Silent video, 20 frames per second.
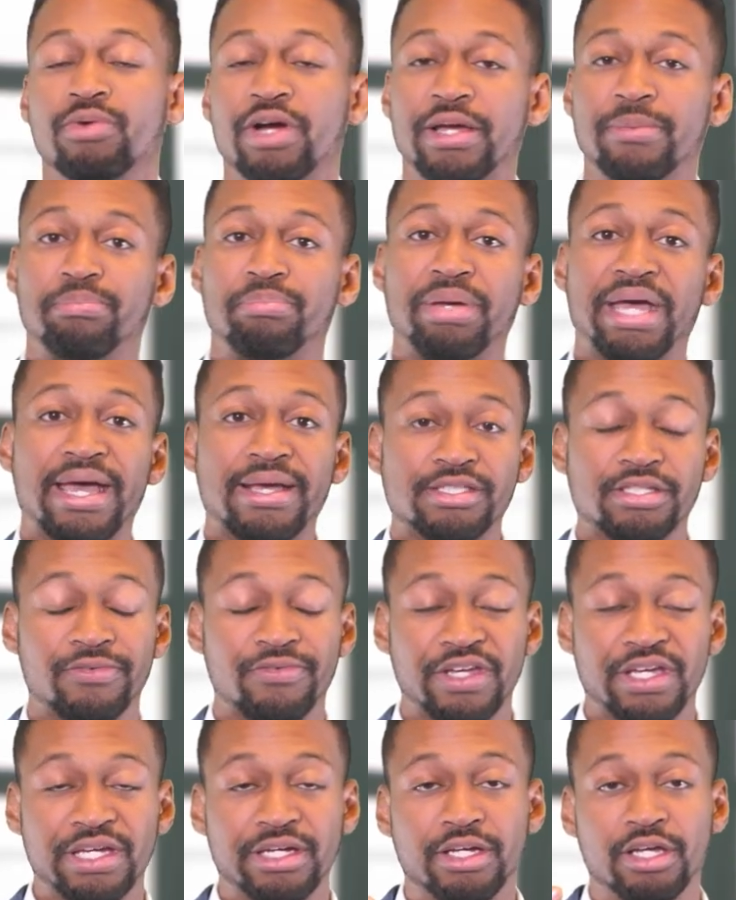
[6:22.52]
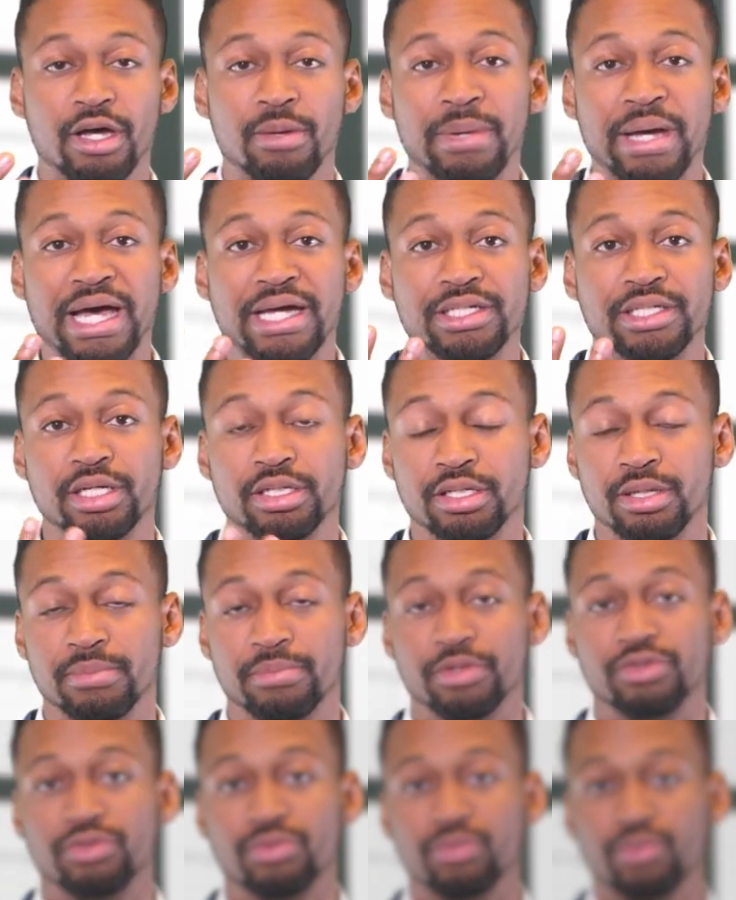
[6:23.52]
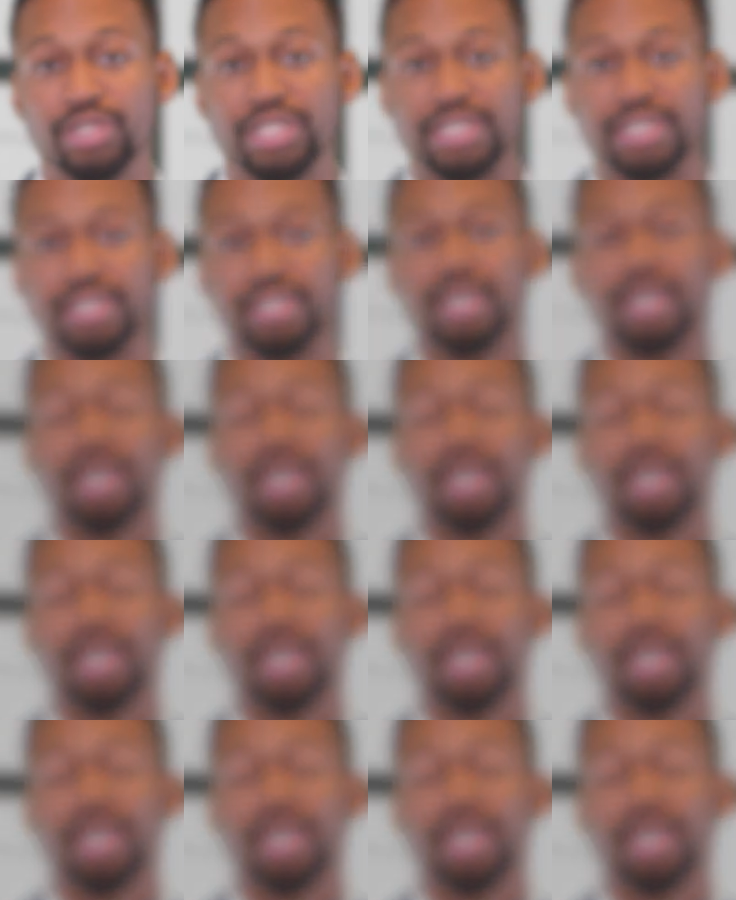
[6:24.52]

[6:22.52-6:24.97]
right, passive income idea number three